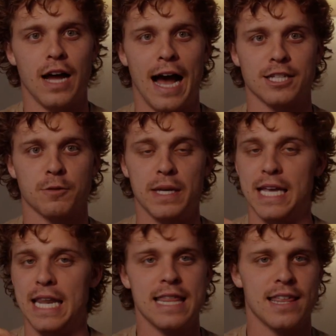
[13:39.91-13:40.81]
ask me
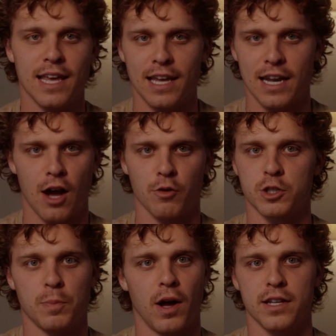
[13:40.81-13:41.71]
anything, and I'll
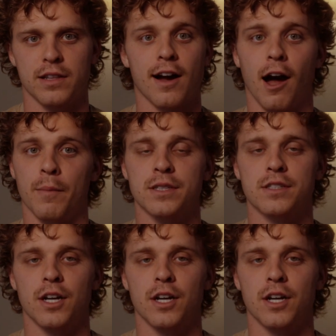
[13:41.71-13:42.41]
respond in the comments.